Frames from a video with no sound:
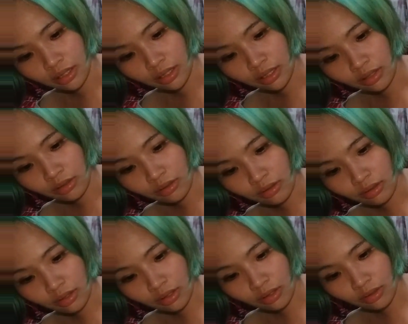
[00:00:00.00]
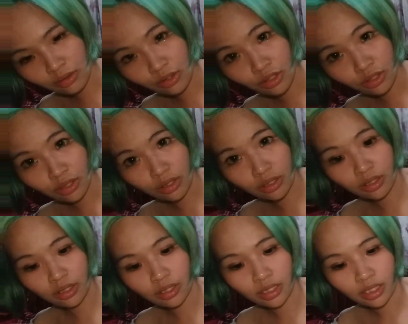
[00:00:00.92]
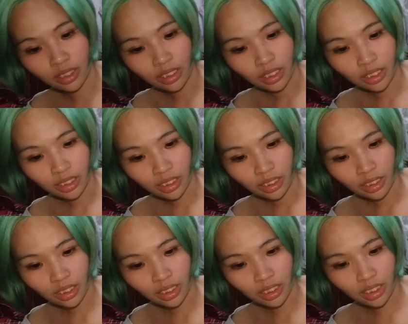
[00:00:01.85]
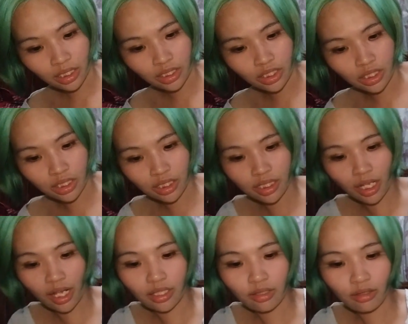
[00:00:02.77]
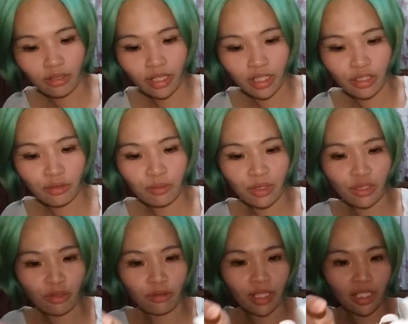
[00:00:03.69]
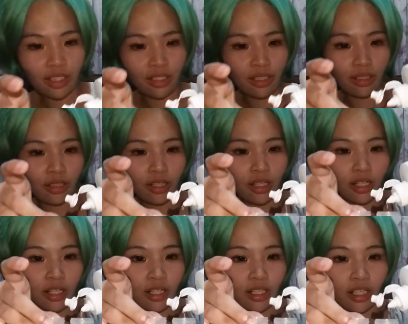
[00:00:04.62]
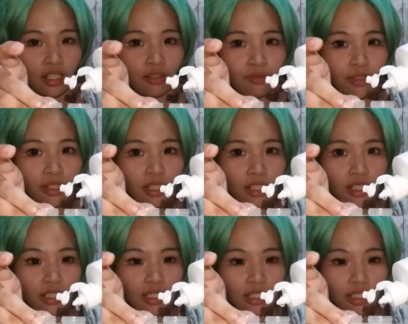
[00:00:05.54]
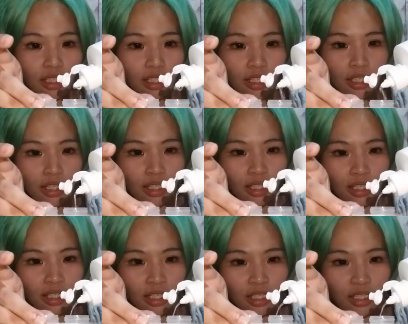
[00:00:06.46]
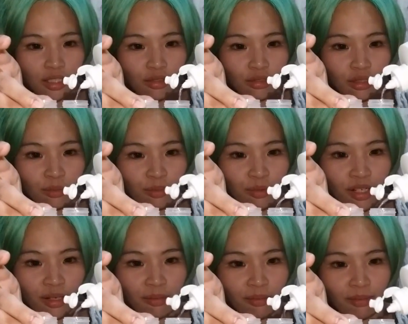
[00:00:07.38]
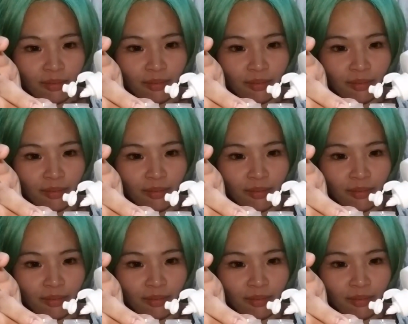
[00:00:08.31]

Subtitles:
the new solution each side. Sorry, I should be showing it to you. Okay, fill it to the brim.